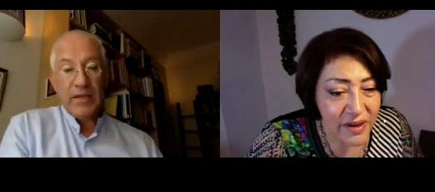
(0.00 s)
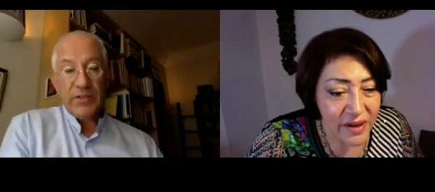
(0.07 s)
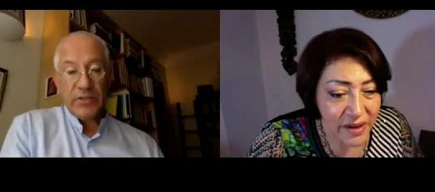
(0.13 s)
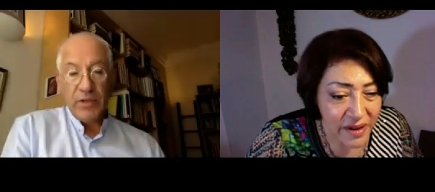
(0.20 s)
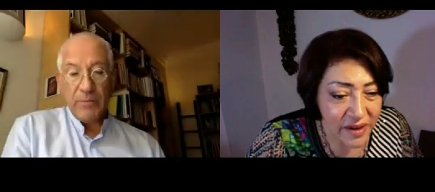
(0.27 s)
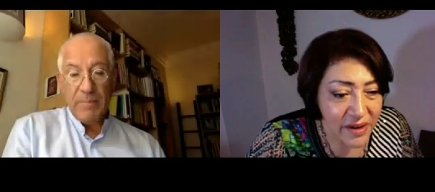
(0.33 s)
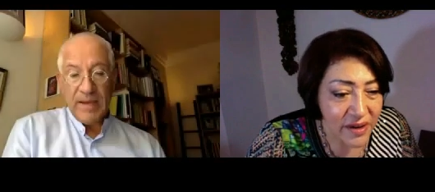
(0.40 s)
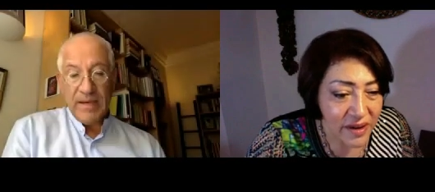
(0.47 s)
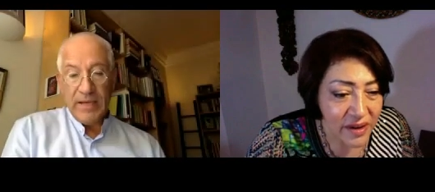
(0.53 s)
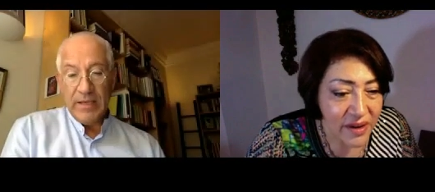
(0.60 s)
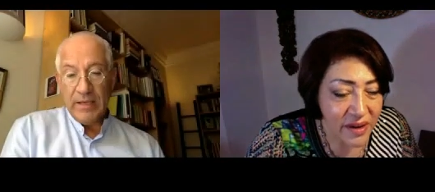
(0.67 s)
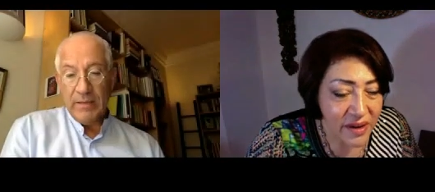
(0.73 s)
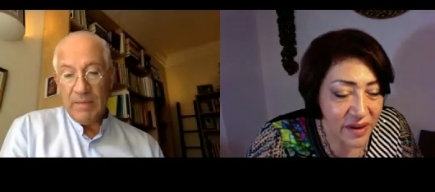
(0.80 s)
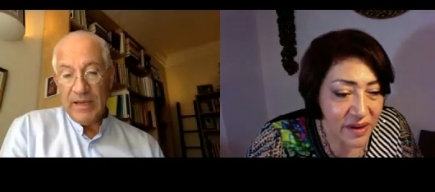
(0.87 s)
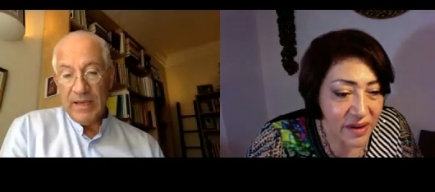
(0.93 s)
Speaker 1: so many
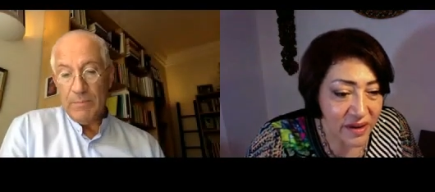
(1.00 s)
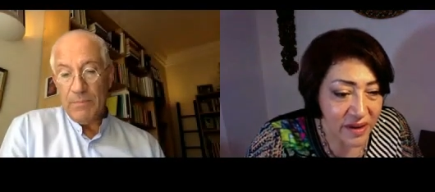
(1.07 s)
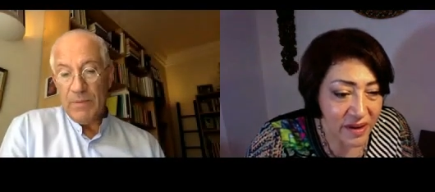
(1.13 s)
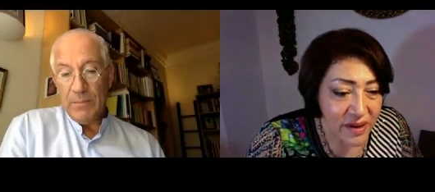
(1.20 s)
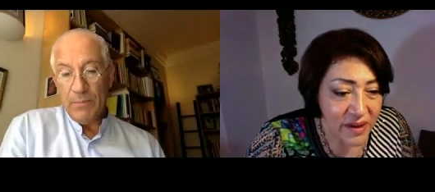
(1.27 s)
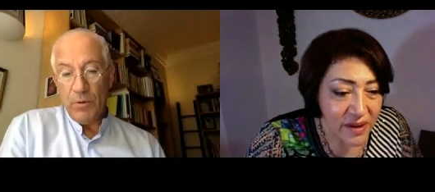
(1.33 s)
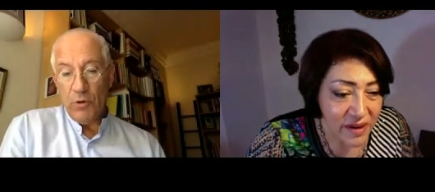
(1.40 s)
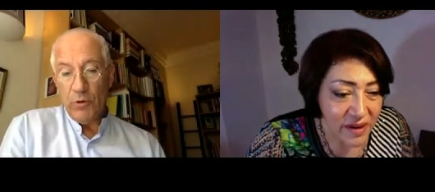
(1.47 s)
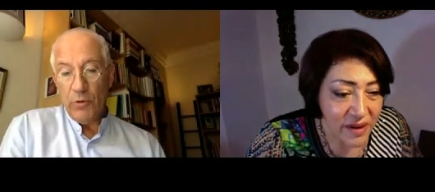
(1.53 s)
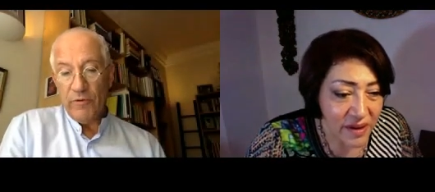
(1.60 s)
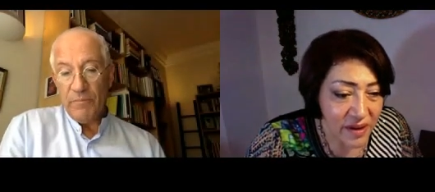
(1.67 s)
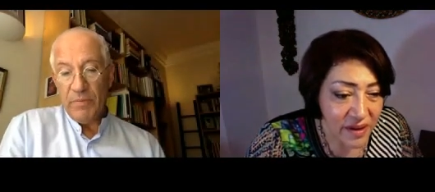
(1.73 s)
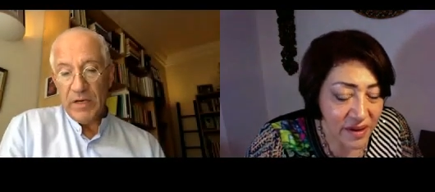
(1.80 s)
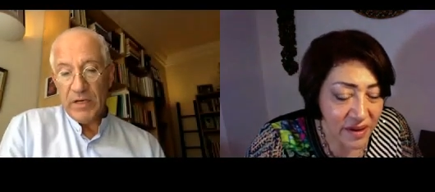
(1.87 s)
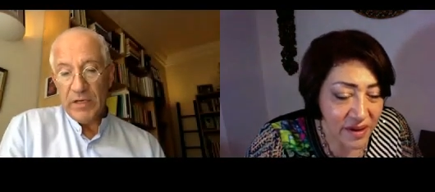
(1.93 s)
many people who have been
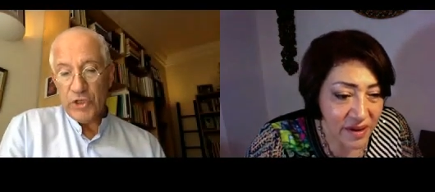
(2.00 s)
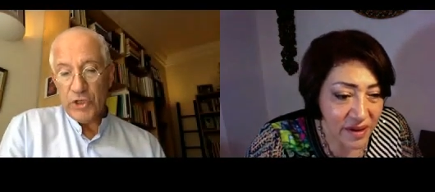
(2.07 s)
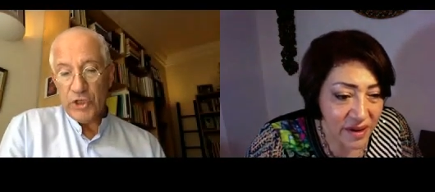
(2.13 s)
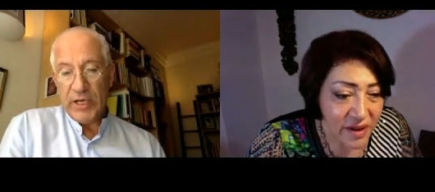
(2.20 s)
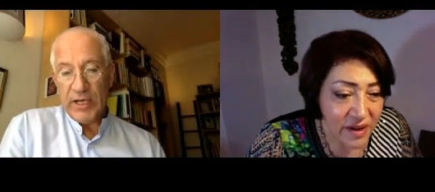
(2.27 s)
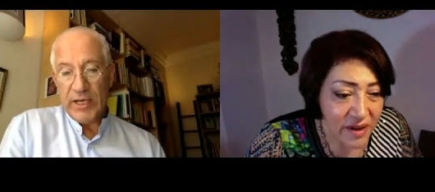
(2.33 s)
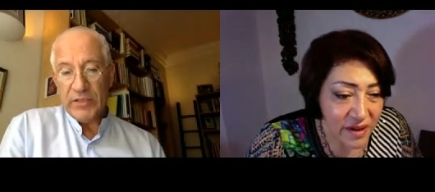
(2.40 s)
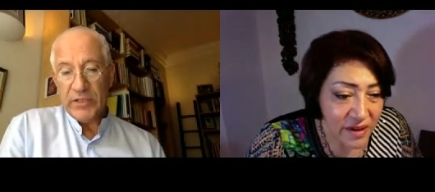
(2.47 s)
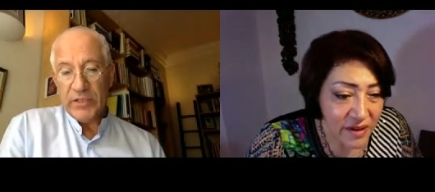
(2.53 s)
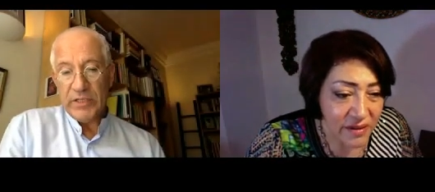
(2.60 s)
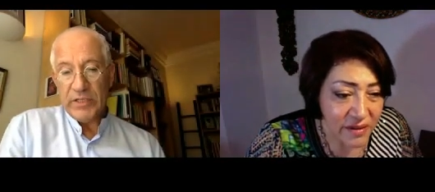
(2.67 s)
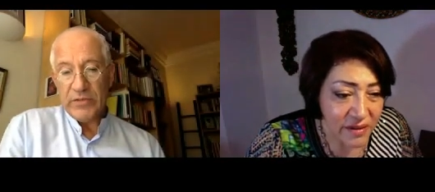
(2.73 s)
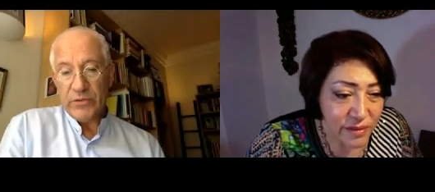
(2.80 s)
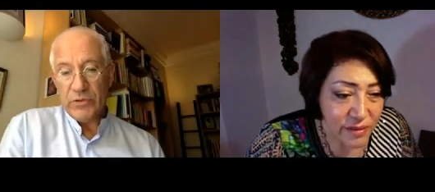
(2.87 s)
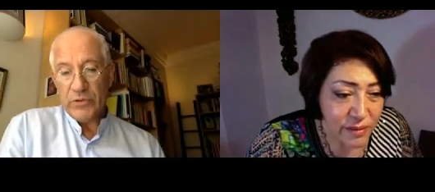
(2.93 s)
initiated
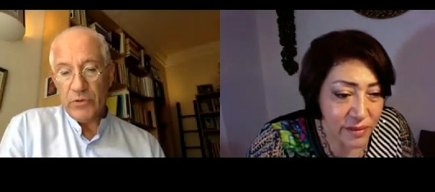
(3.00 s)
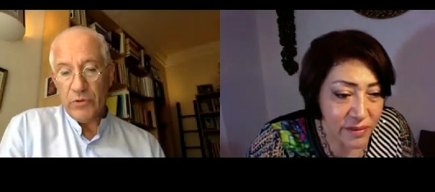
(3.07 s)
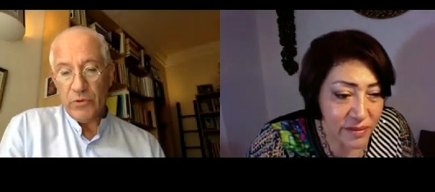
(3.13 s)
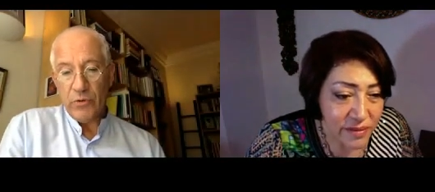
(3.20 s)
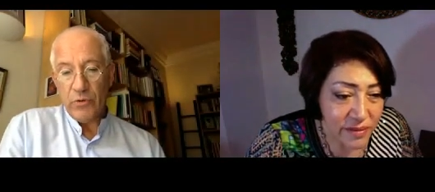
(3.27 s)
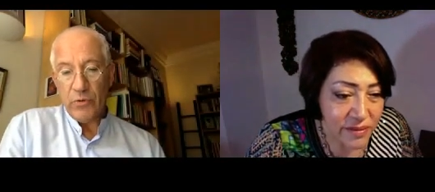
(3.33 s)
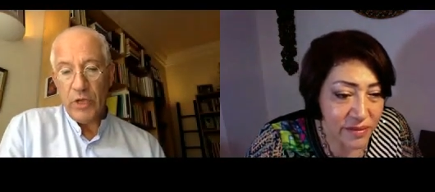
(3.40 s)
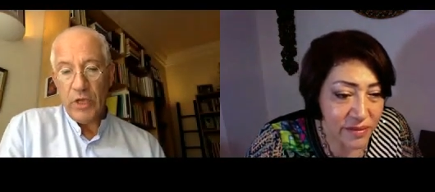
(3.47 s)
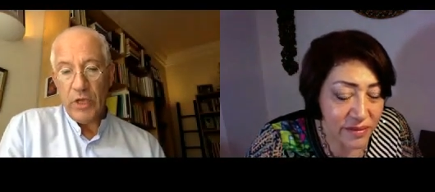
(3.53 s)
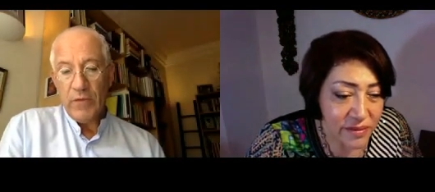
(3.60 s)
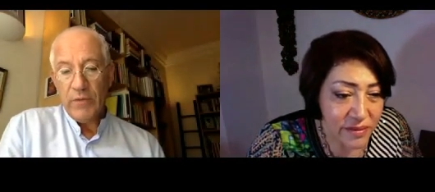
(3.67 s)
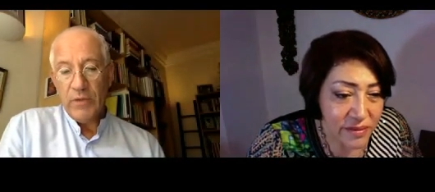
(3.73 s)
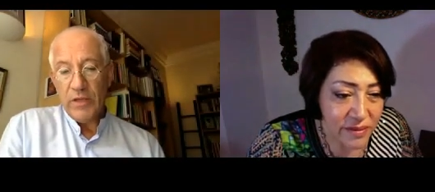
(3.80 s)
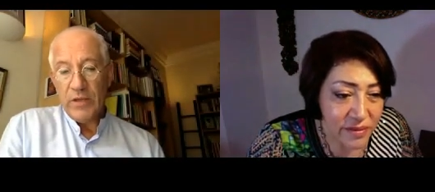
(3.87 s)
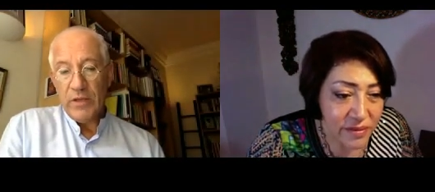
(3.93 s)
into
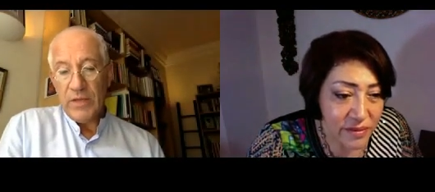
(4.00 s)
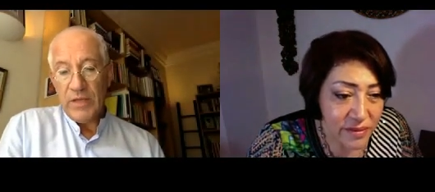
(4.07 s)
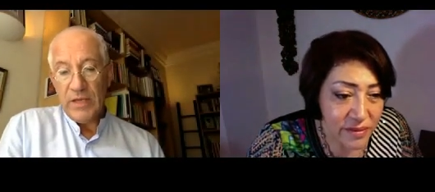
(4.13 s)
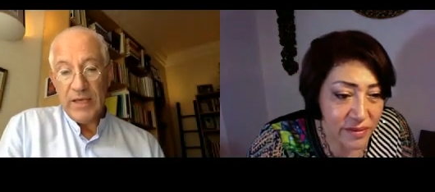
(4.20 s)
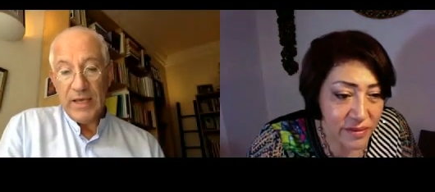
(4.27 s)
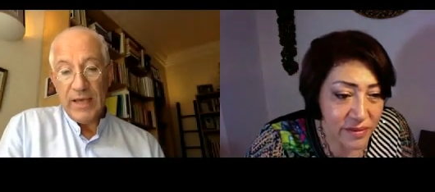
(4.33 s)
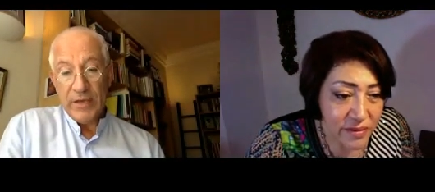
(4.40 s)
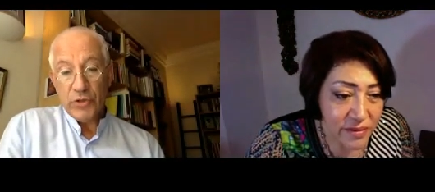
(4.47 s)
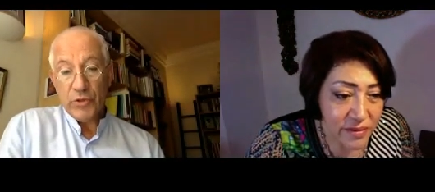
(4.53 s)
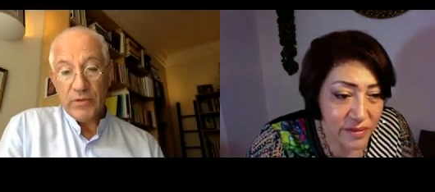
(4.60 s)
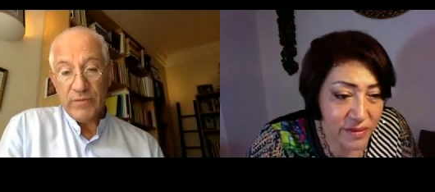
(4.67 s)
the, the Angels of